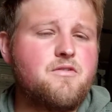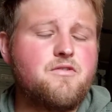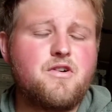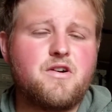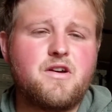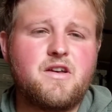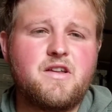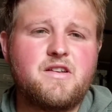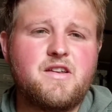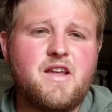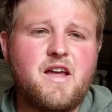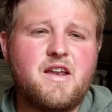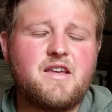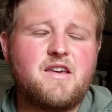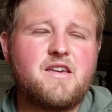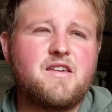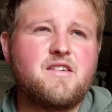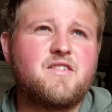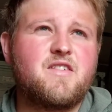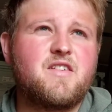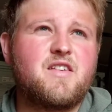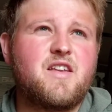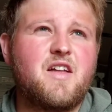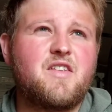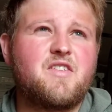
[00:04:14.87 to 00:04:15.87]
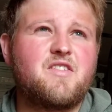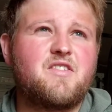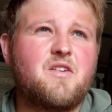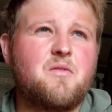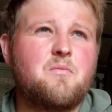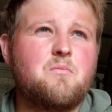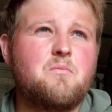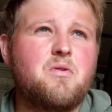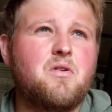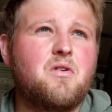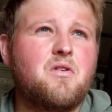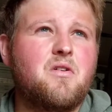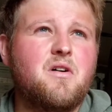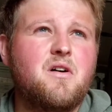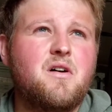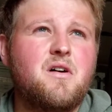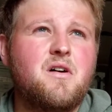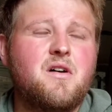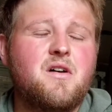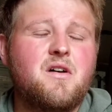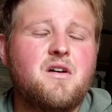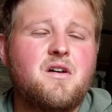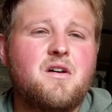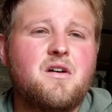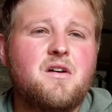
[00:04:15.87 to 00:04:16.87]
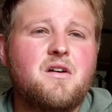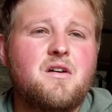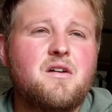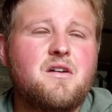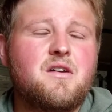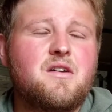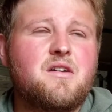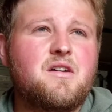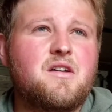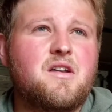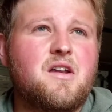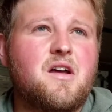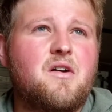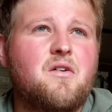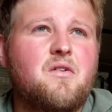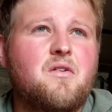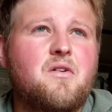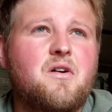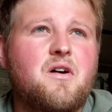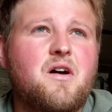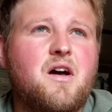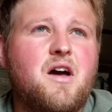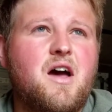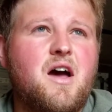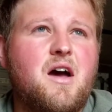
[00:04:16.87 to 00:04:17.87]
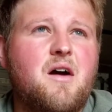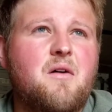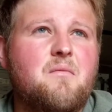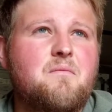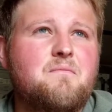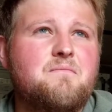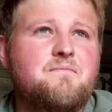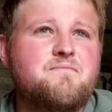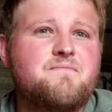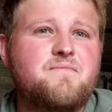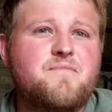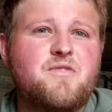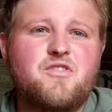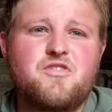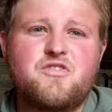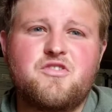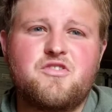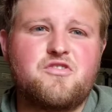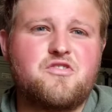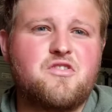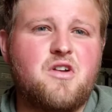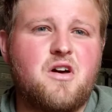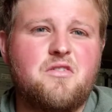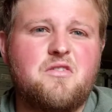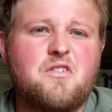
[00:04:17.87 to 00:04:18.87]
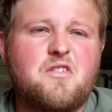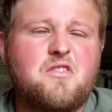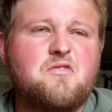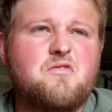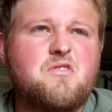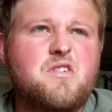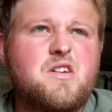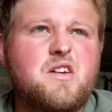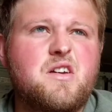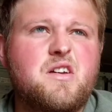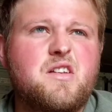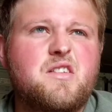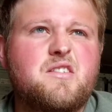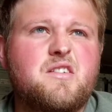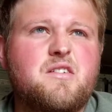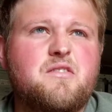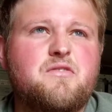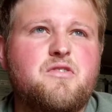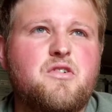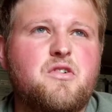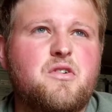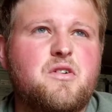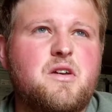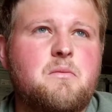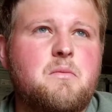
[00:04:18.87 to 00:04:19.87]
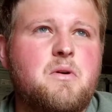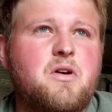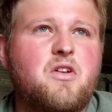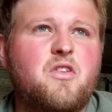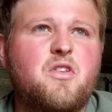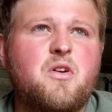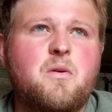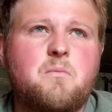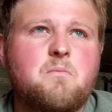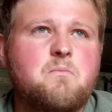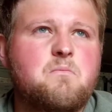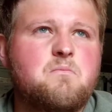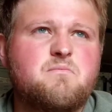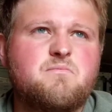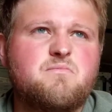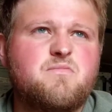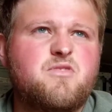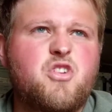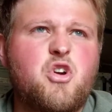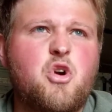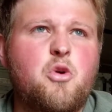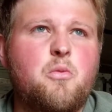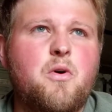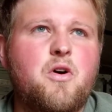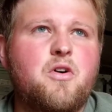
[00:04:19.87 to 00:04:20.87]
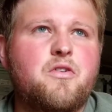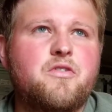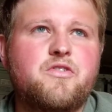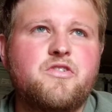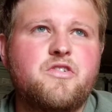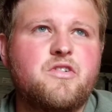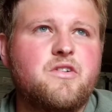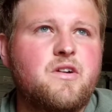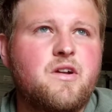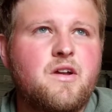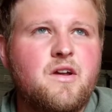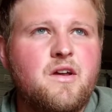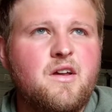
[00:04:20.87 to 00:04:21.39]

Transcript: fucking dead easy, dead simple. You know, um, there's just nothing really to fuck your build up too much.